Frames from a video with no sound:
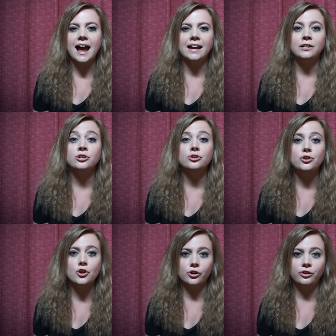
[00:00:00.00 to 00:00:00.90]

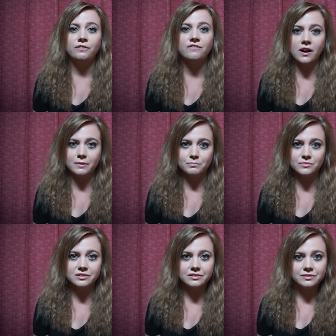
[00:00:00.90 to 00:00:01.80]
and no
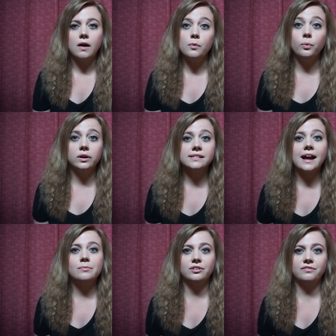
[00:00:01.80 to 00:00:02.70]
thumbs. I was
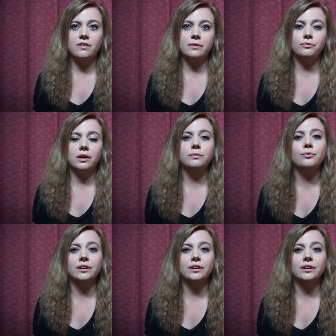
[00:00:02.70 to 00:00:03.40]
able to find one